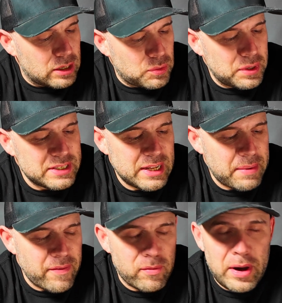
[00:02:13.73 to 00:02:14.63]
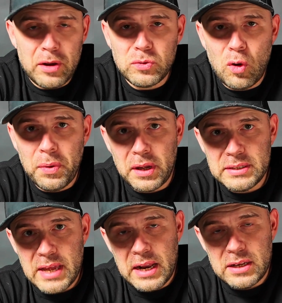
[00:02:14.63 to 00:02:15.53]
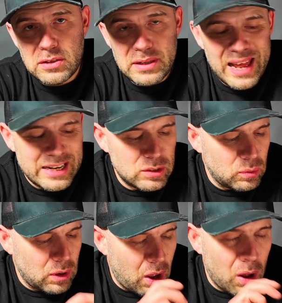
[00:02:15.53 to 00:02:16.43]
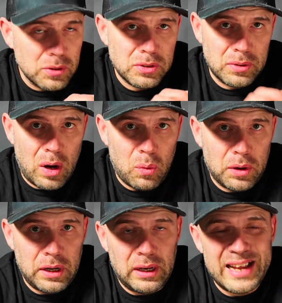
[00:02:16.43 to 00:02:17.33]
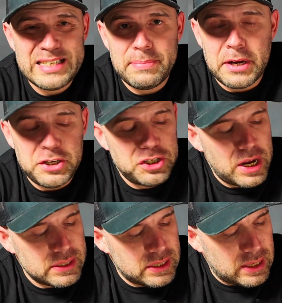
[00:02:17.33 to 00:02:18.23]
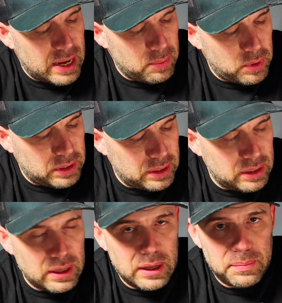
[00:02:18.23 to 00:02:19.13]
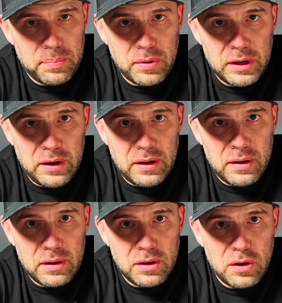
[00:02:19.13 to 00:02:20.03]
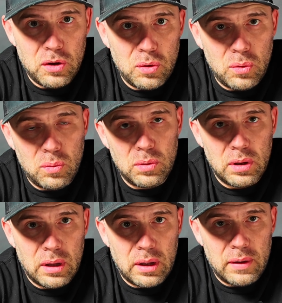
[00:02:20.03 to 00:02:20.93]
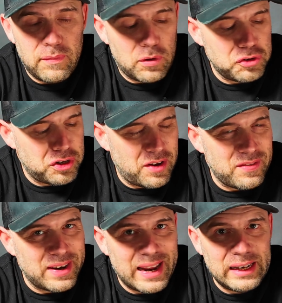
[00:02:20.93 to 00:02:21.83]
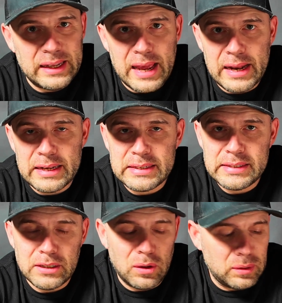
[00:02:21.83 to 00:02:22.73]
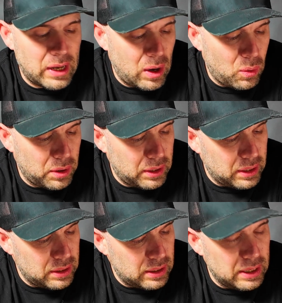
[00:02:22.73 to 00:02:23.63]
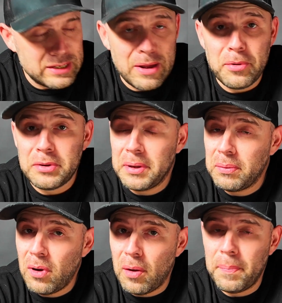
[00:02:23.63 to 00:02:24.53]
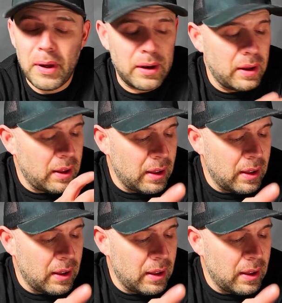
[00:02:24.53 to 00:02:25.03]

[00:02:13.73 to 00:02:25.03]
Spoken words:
So we're going to skip FM radio as well because that is also not working. Last time I checked, and I'm running a pretty new version of Nightly, and it is still not working unless I'm doing something wrong. But